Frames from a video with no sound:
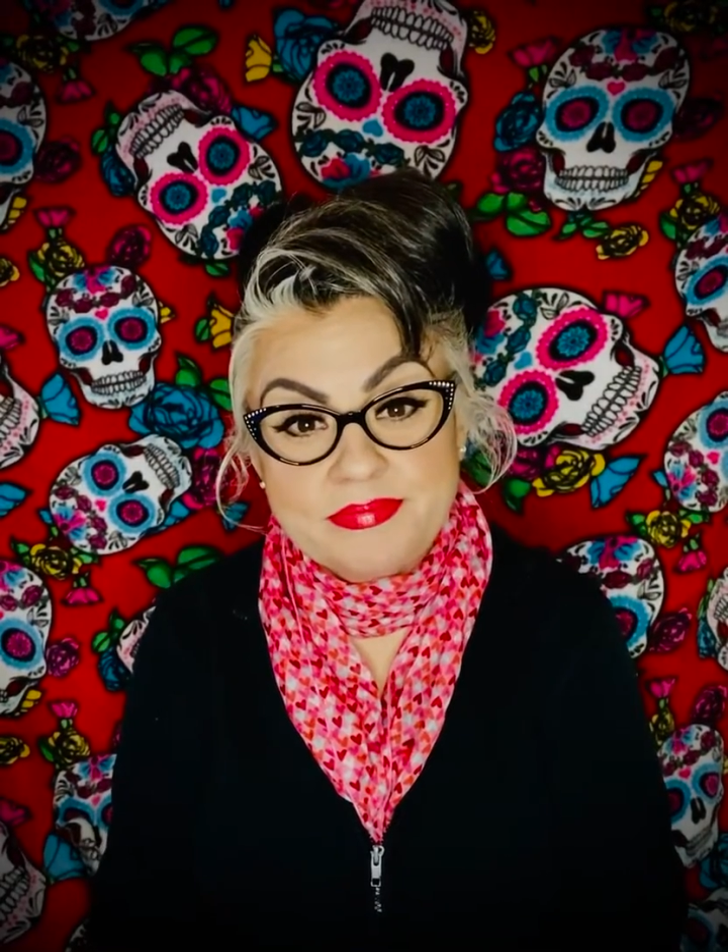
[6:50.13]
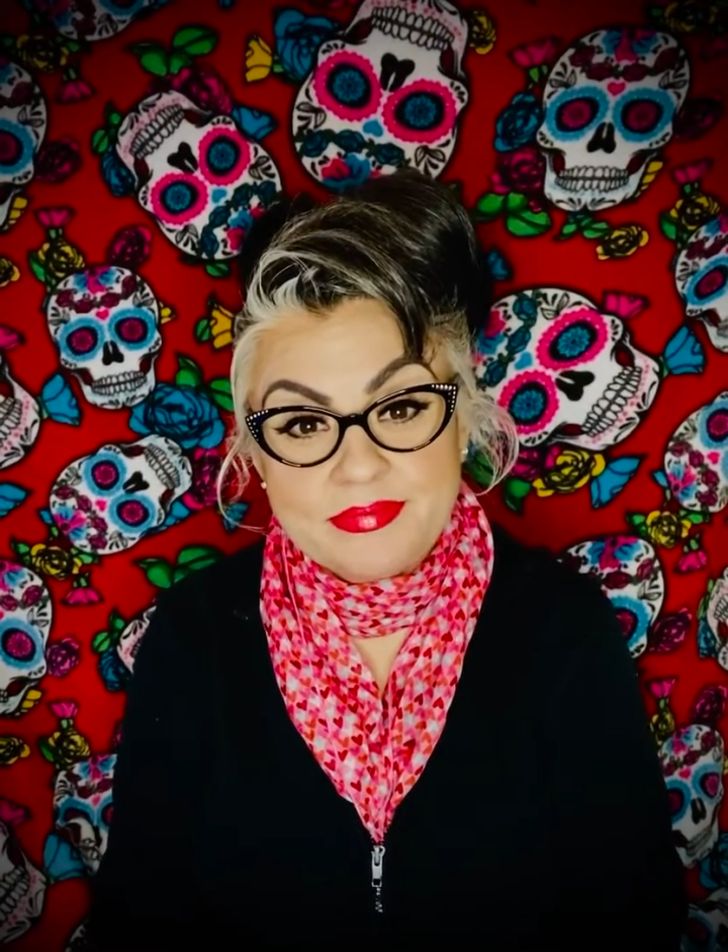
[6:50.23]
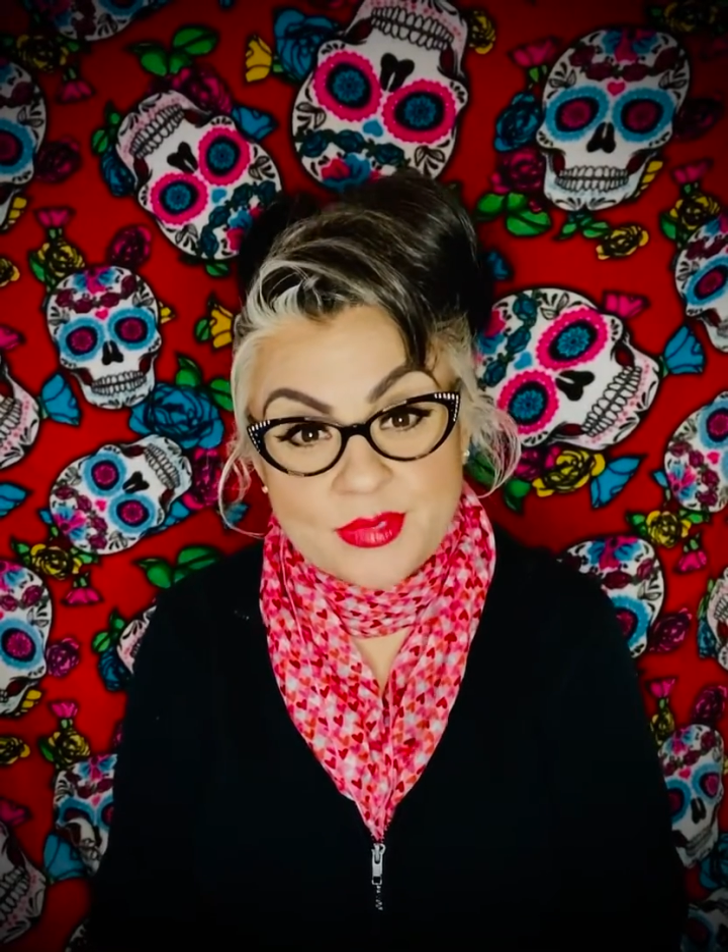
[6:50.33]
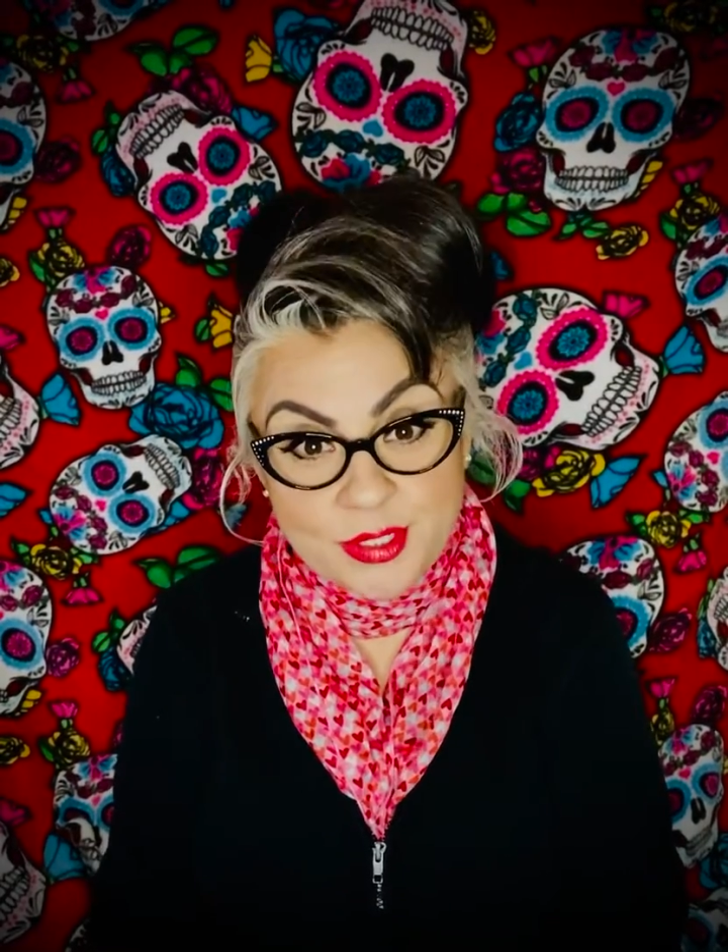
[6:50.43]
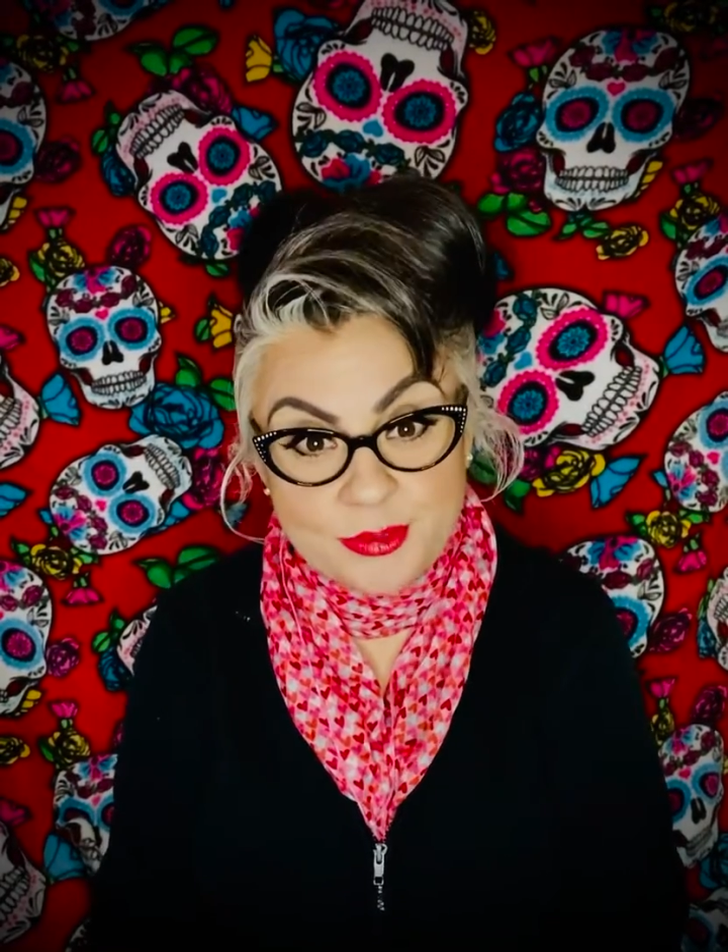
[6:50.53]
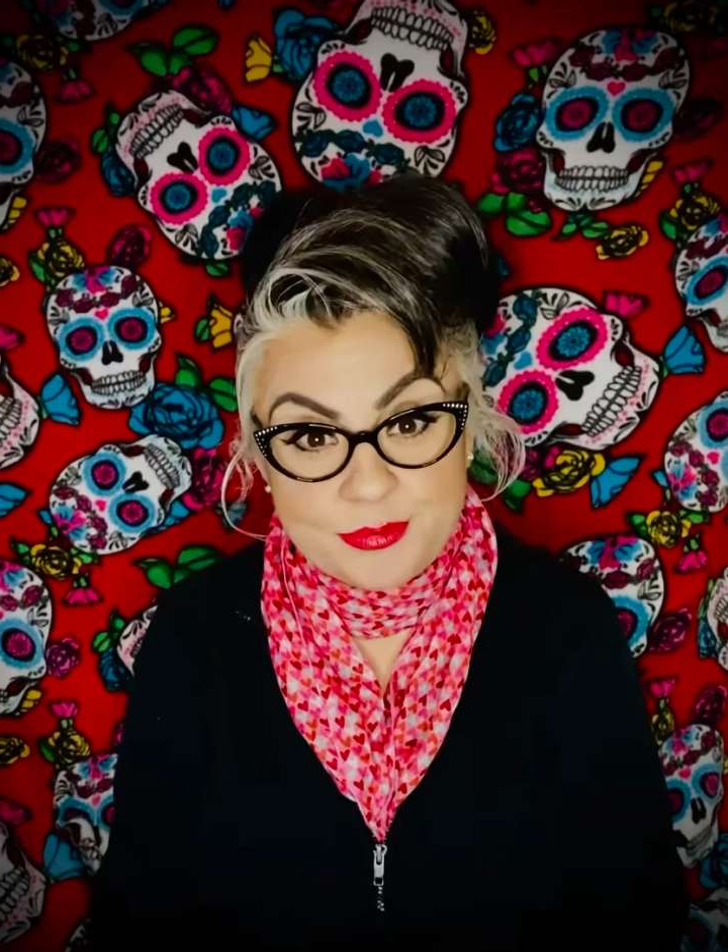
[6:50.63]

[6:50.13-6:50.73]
So,